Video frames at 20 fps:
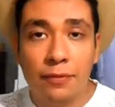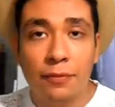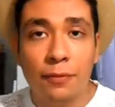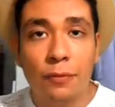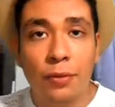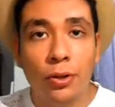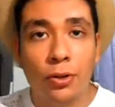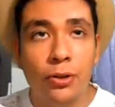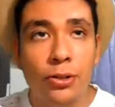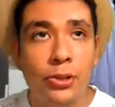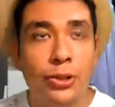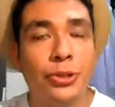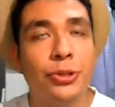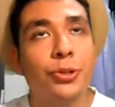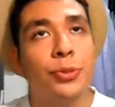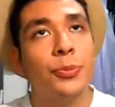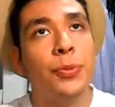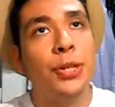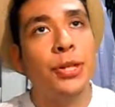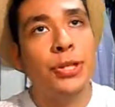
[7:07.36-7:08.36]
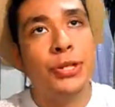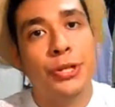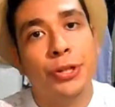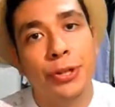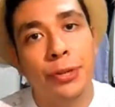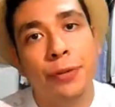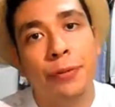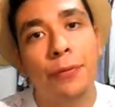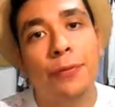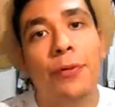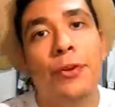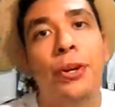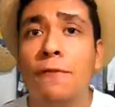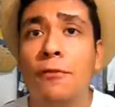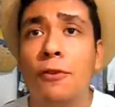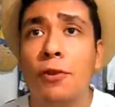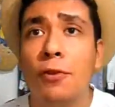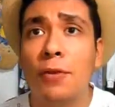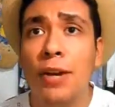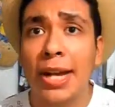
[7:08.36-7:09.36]
photo shoots went good for
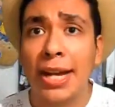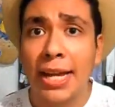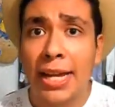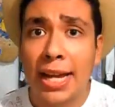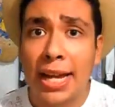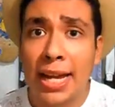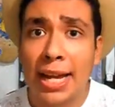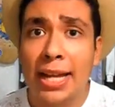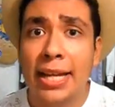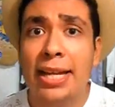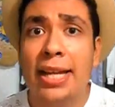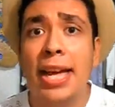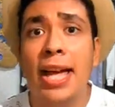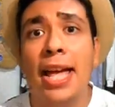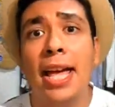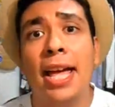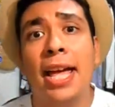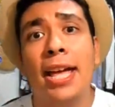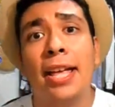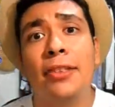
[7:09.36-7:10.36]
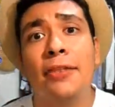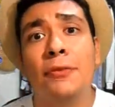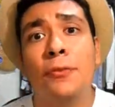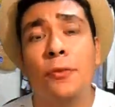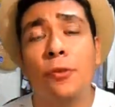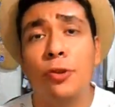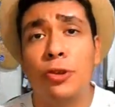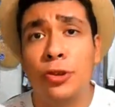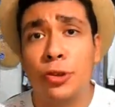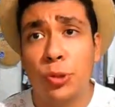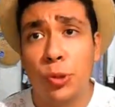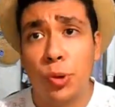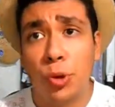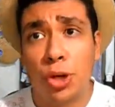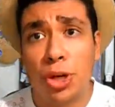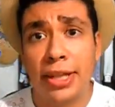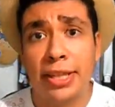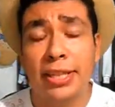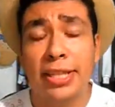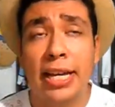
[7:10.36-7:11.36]
Renee and for
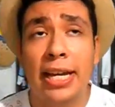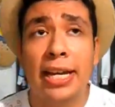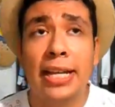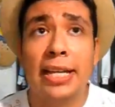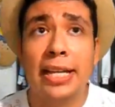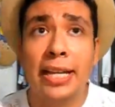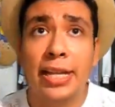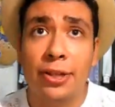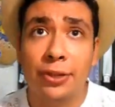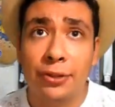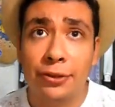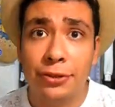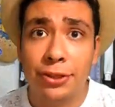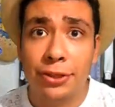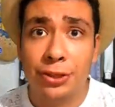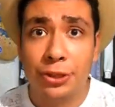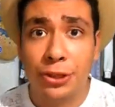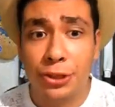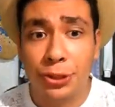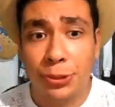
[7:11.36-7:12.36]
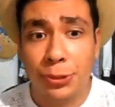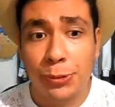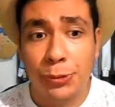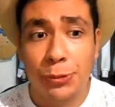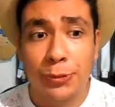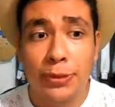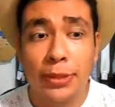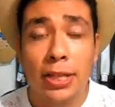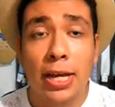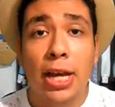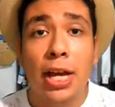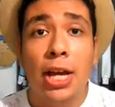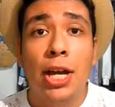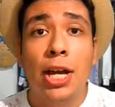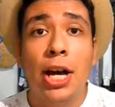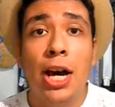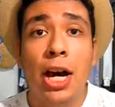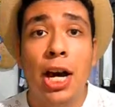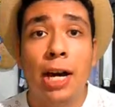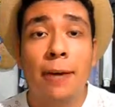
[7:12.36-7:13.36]
Jordan. They killed the shoot.
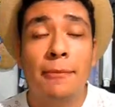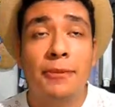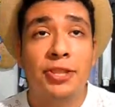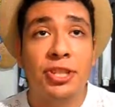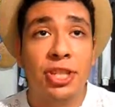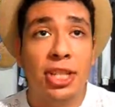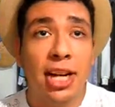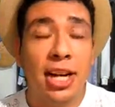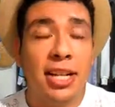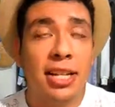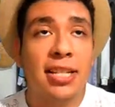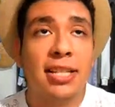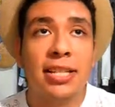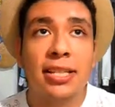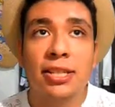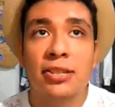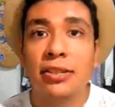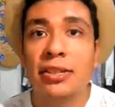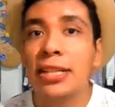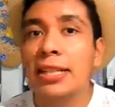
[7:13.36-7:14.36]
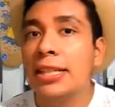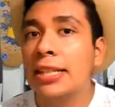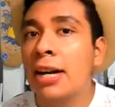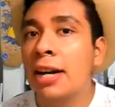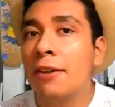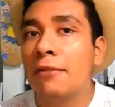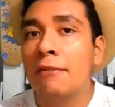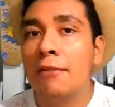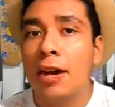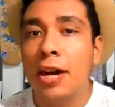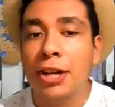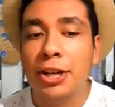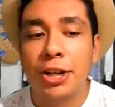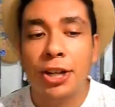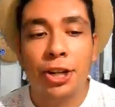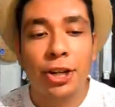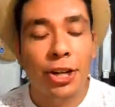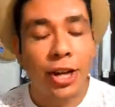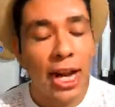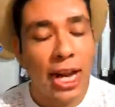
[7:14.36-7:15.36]
Gianna still cannot find
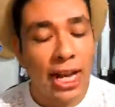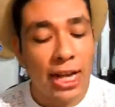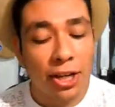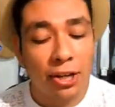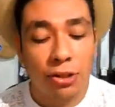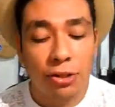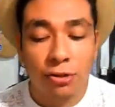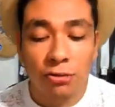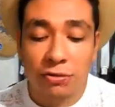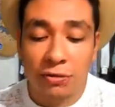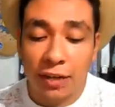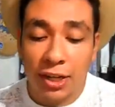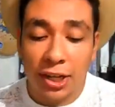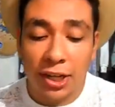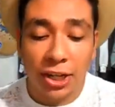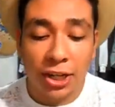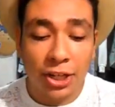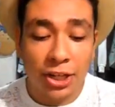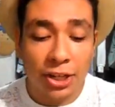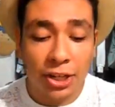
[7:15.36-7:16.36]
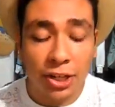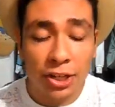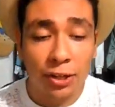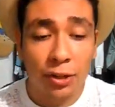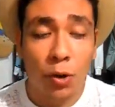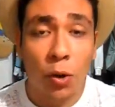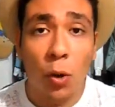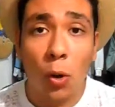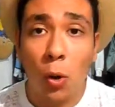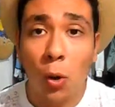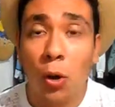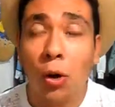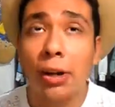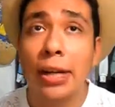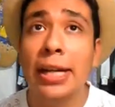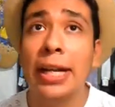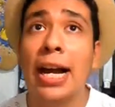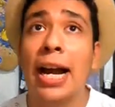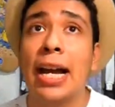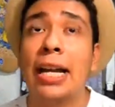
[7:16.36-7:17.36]
her angles very good.
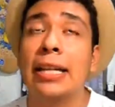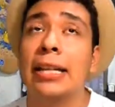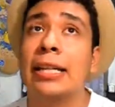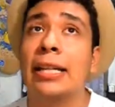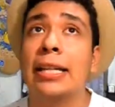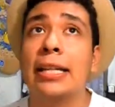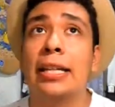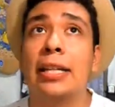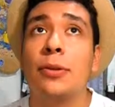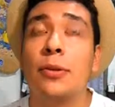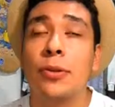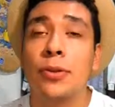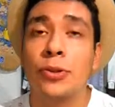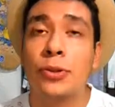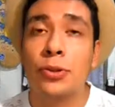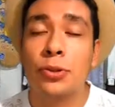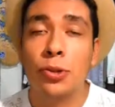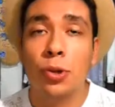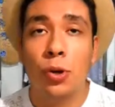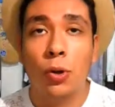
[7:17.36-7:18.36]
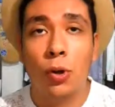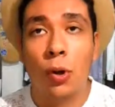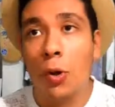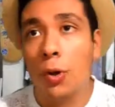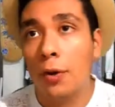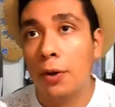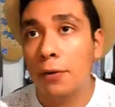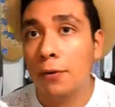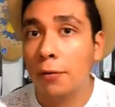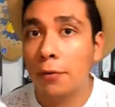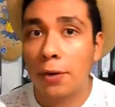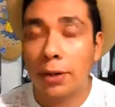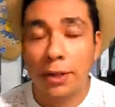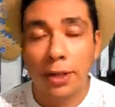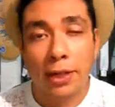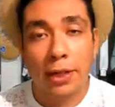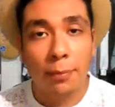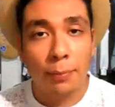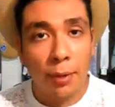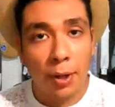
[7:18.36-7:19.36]
Corey, I think he was going for a
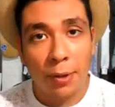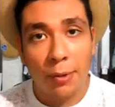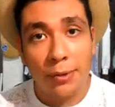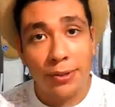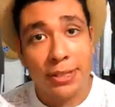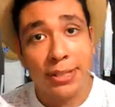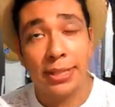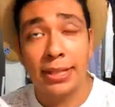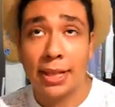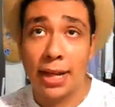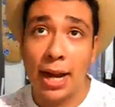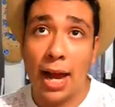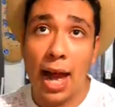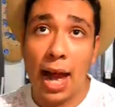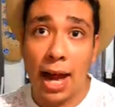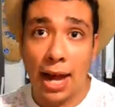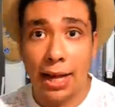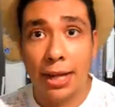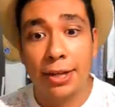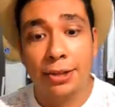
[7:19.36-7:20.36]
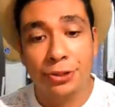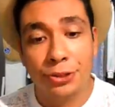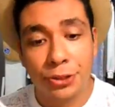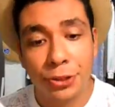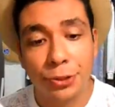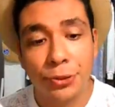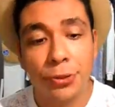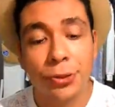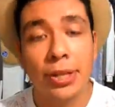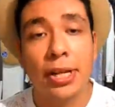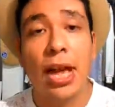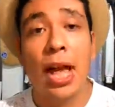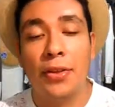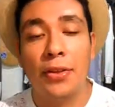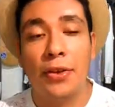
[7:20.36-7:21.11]
lot of poses that I enjoyed.